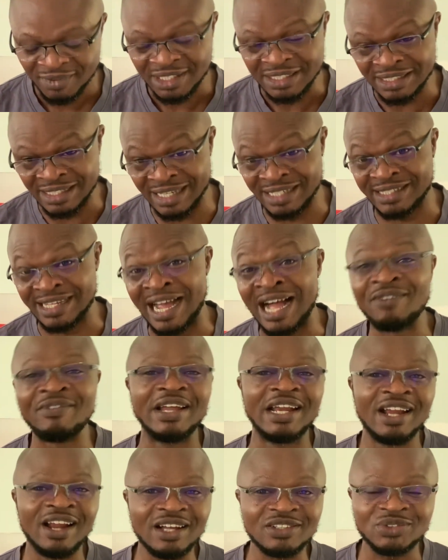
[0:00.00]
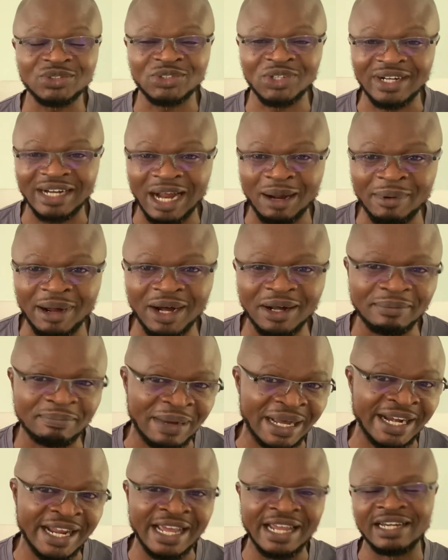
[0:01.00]
Yes, I have a lot to talk about,
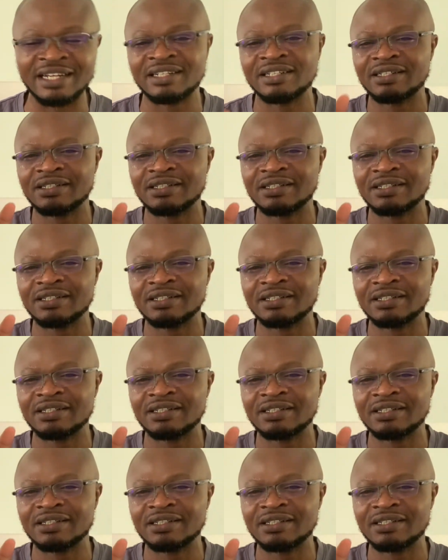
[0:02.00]
but then,